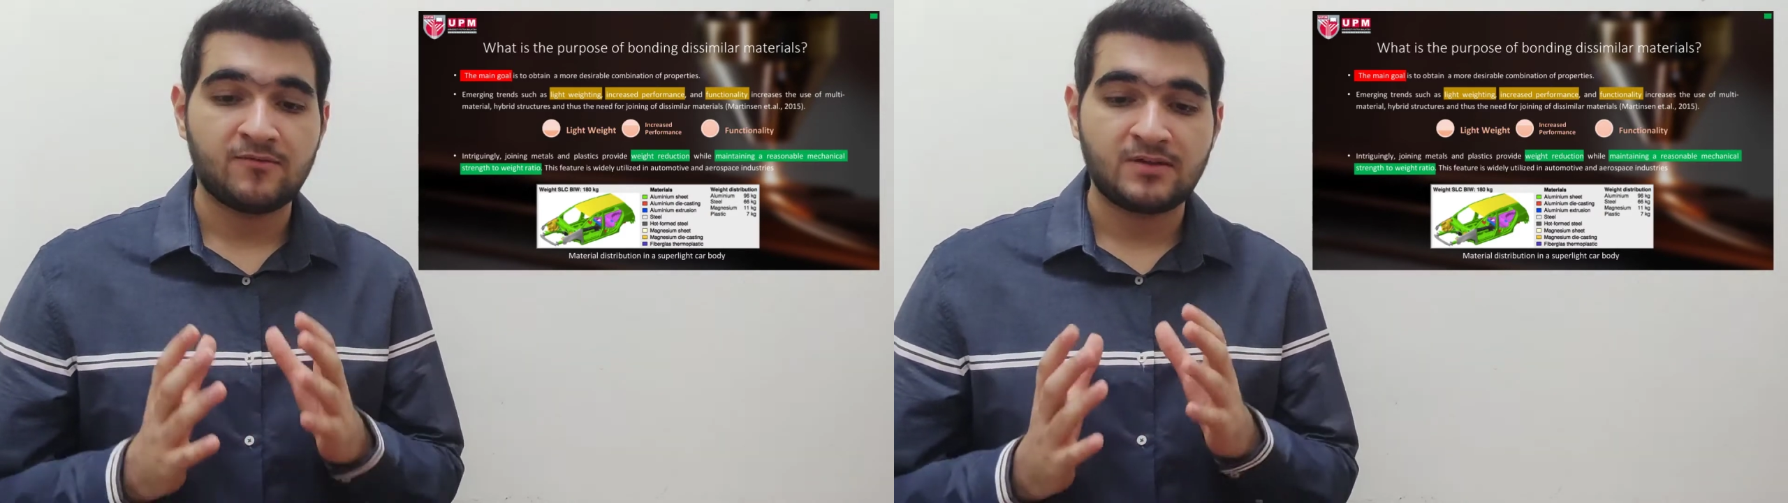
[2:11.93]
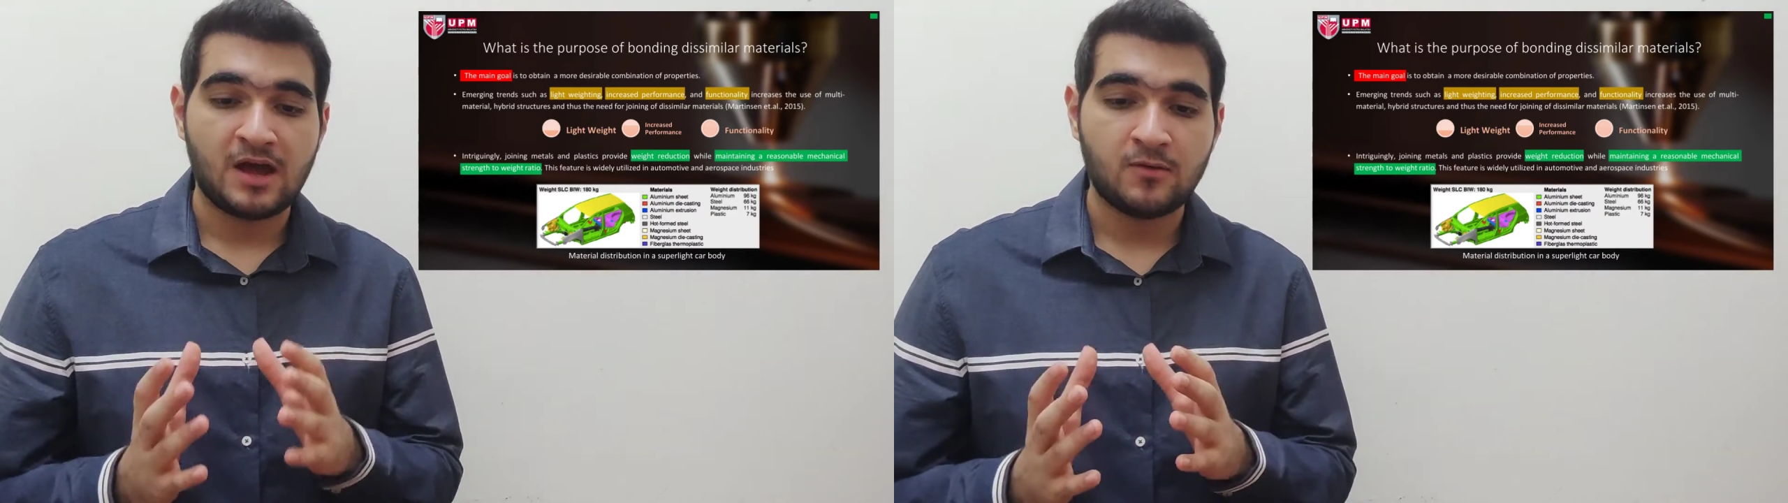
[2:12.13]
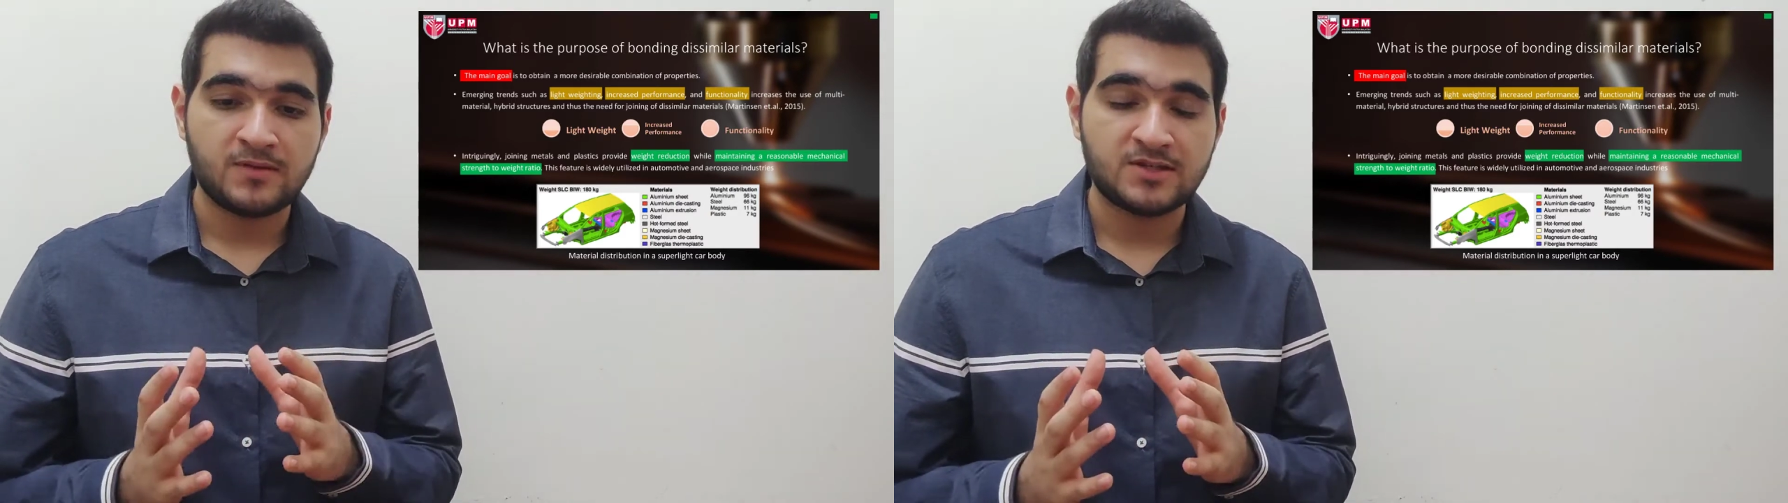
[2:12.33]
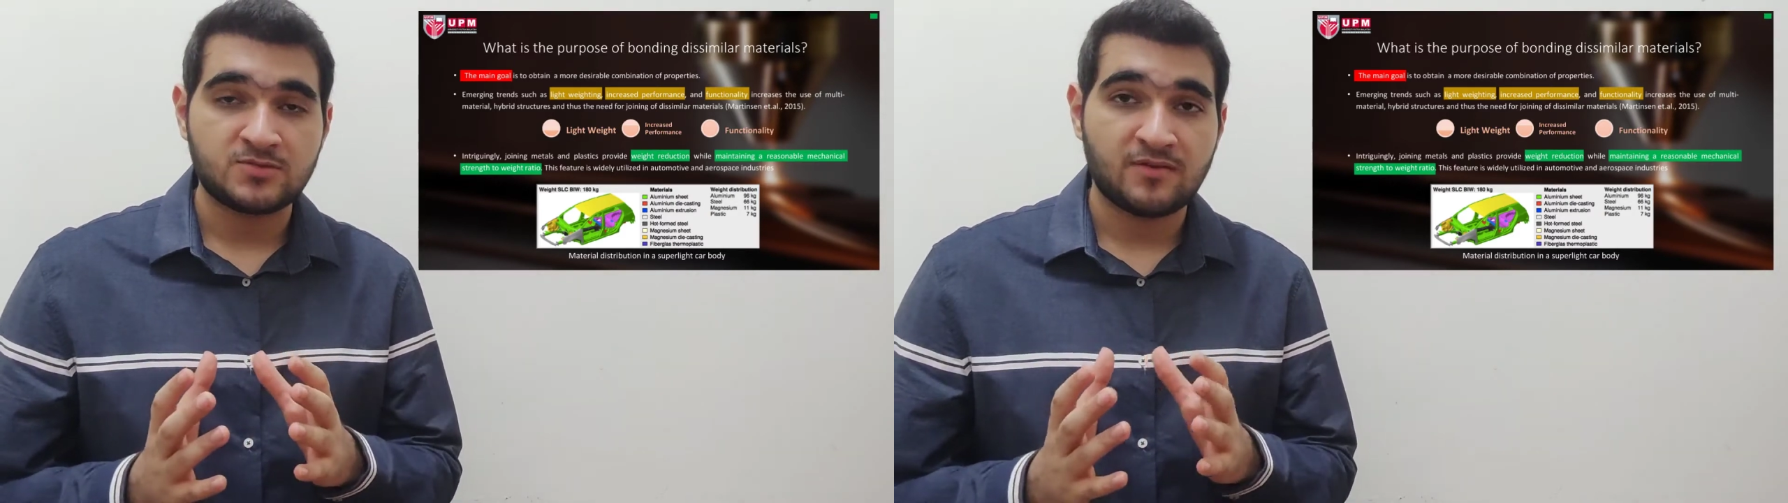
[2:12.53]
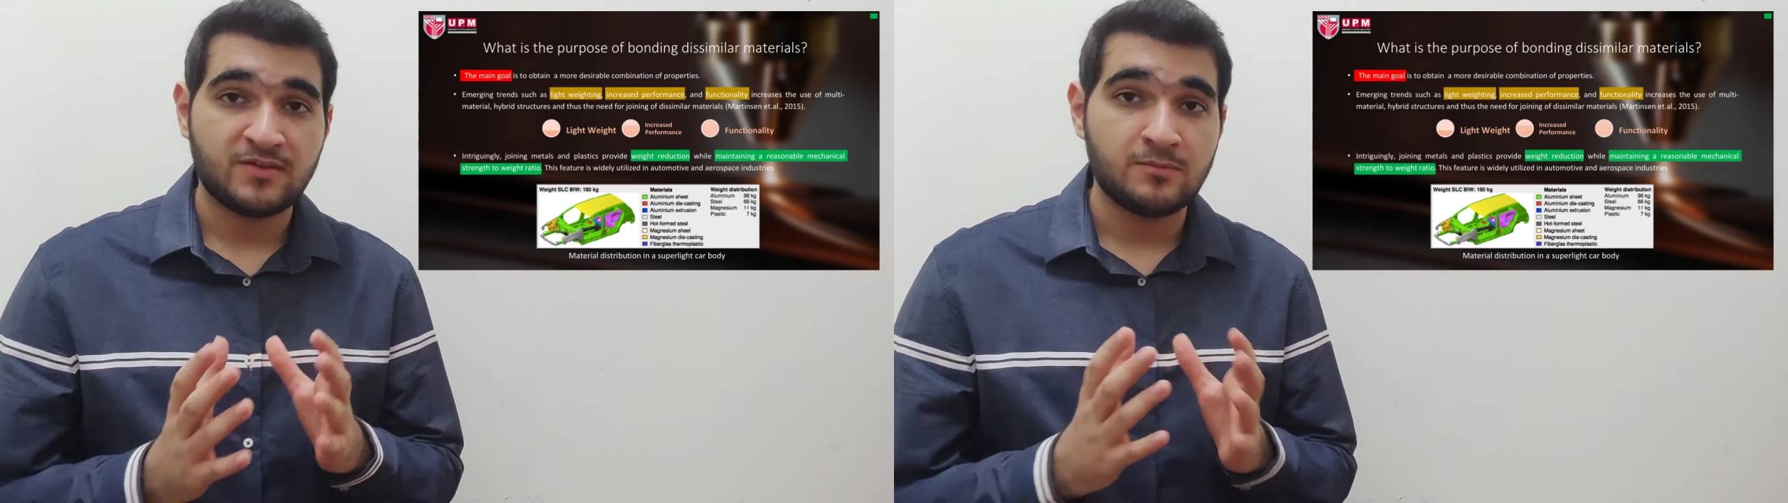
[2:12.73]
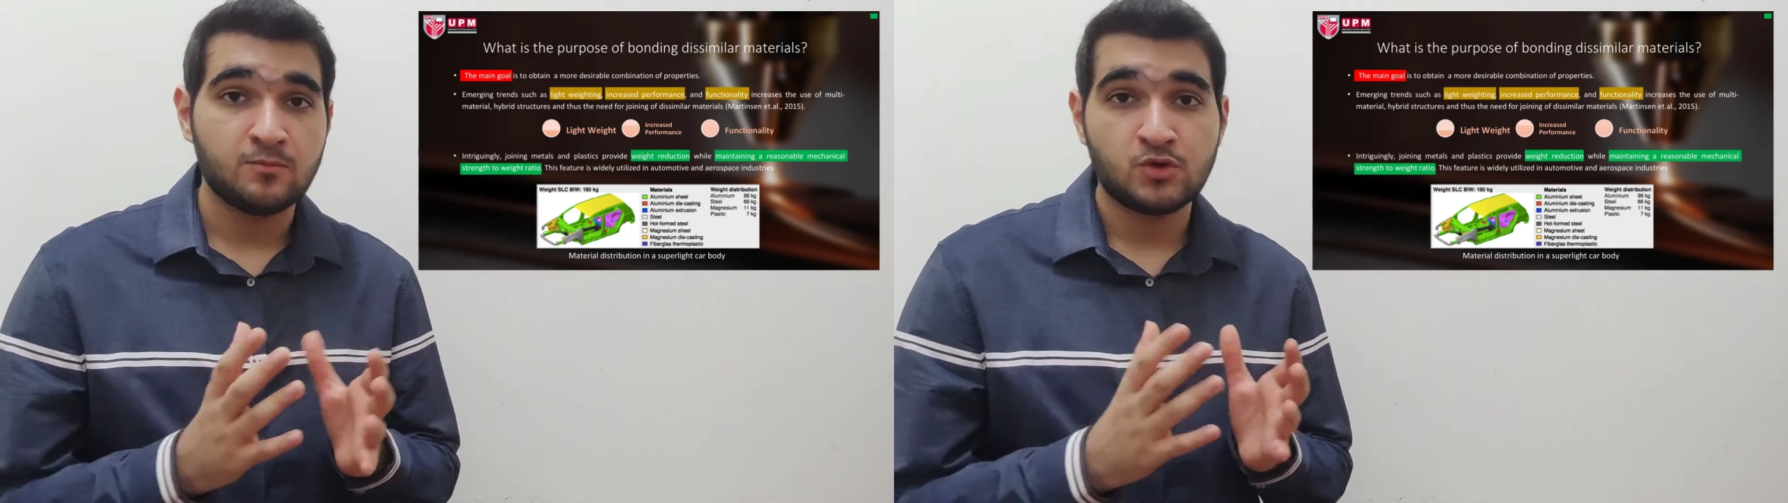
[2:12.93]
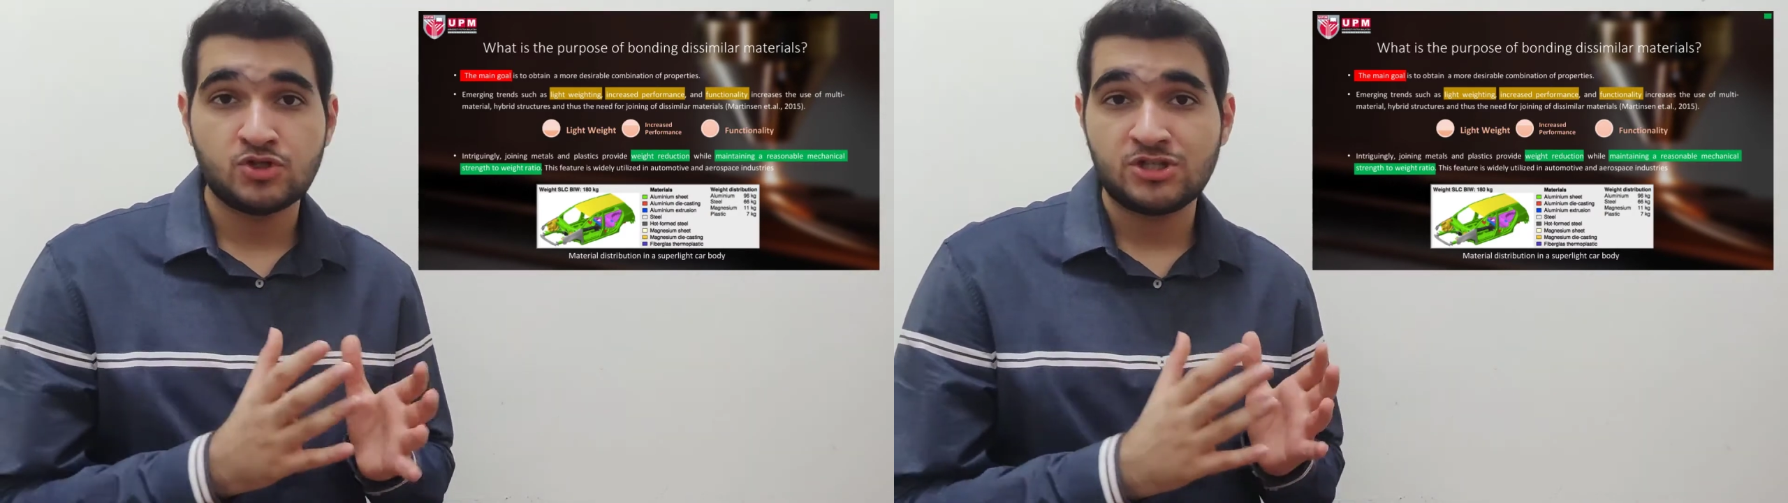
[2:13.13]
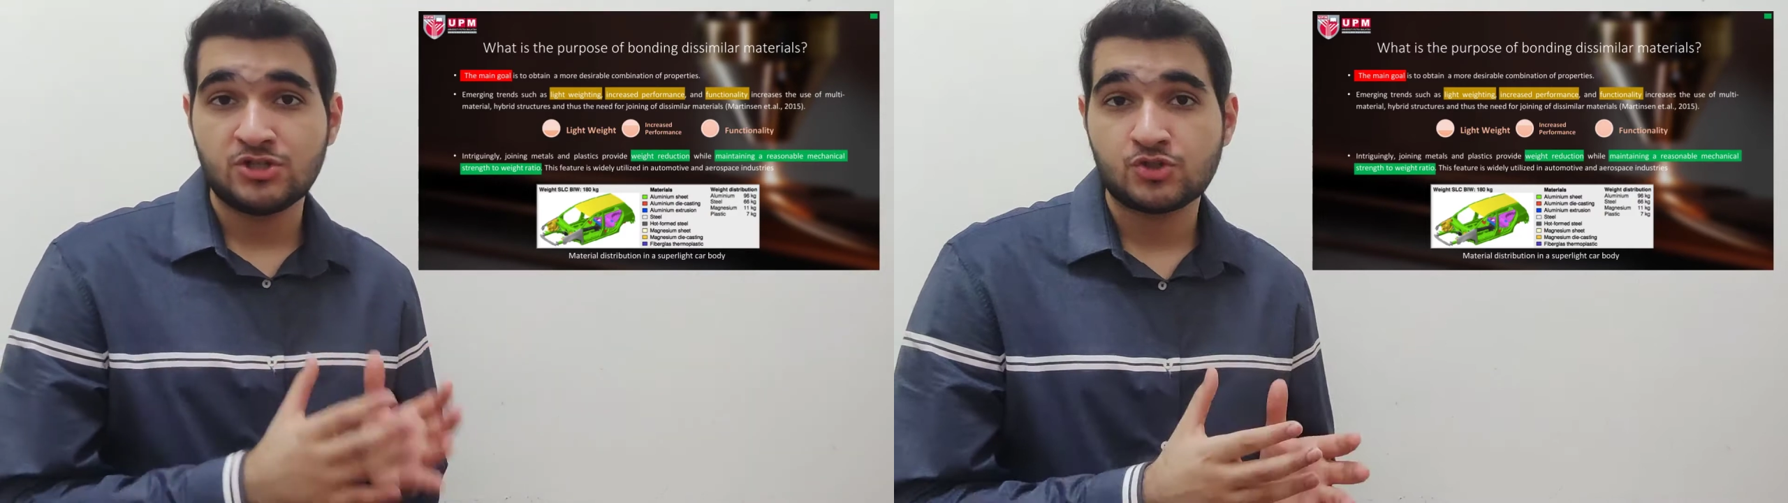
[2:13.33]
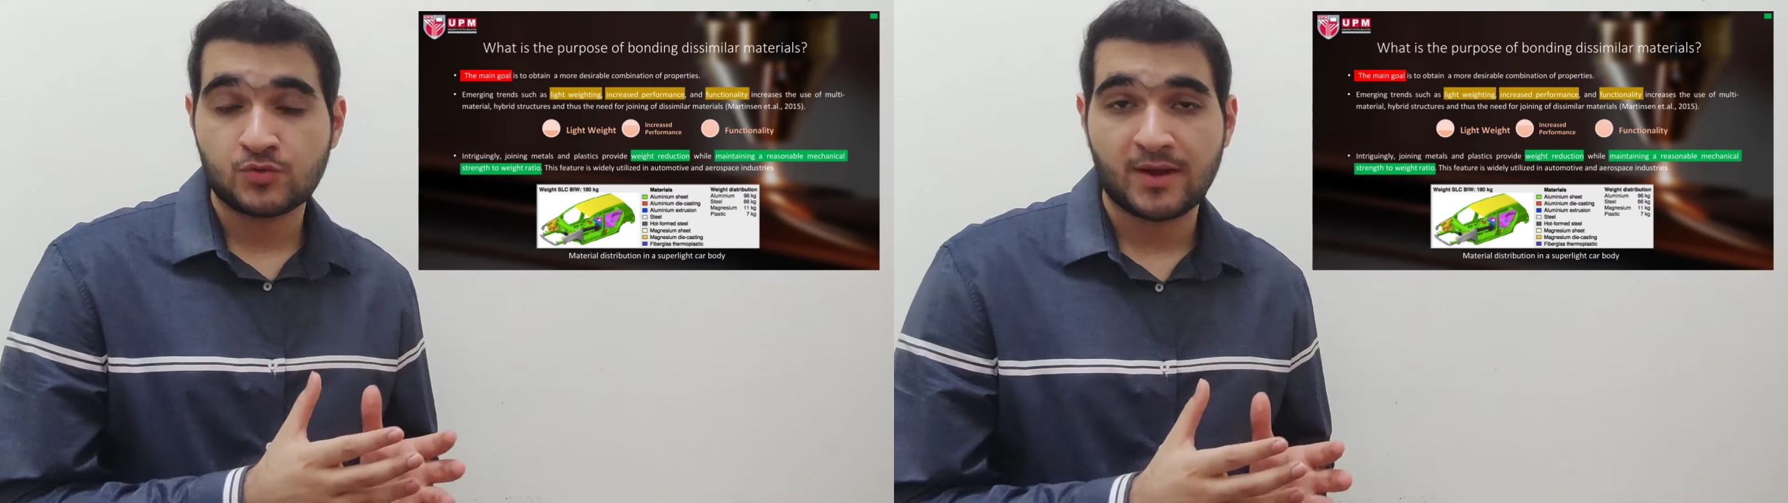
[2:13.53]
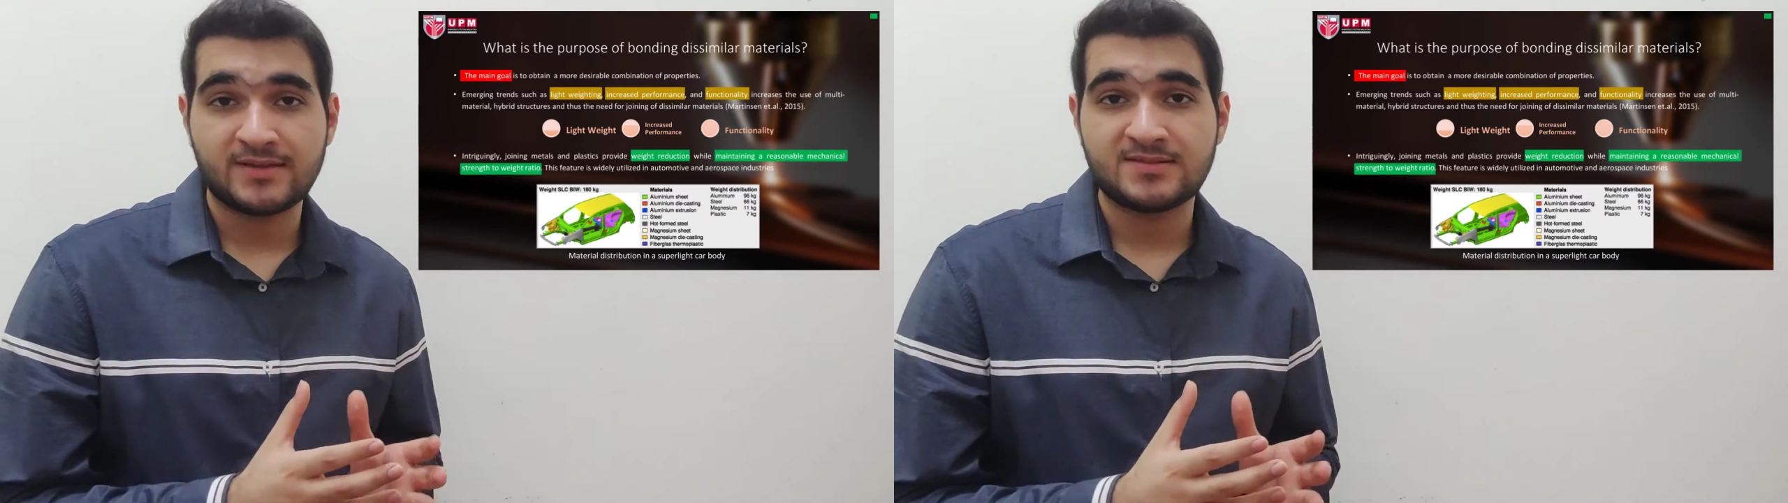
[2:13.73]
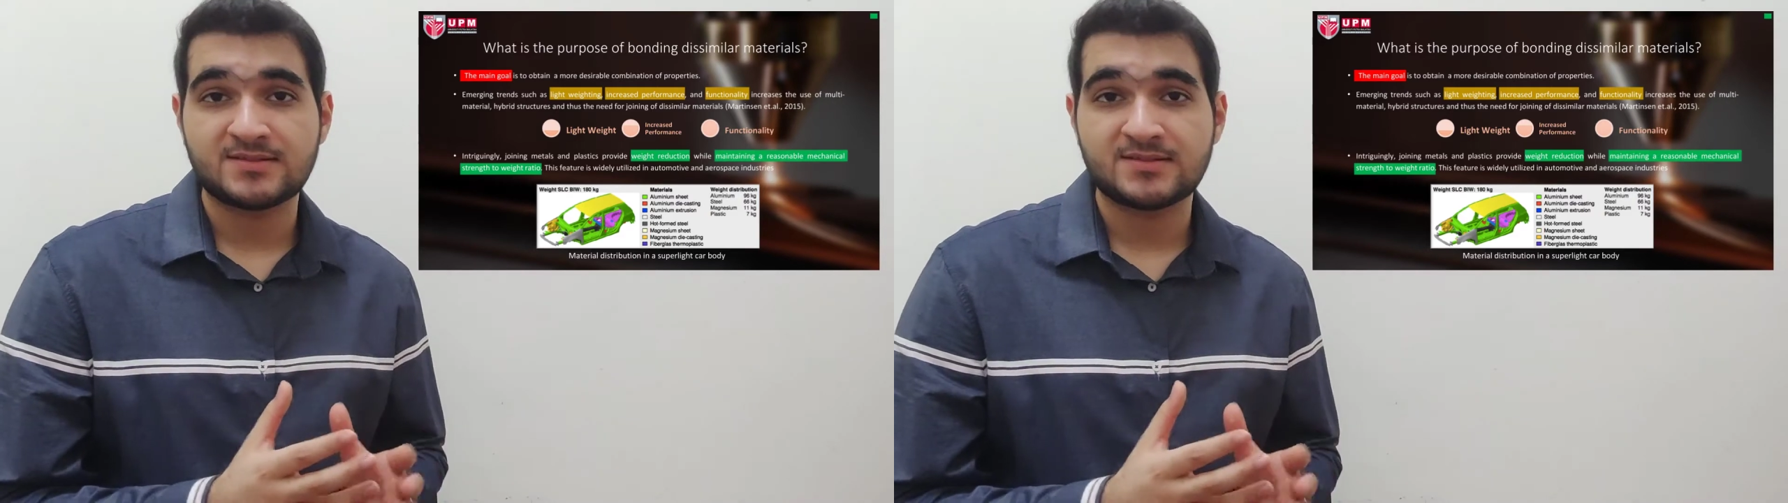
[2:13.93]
nowadays we have emerging trends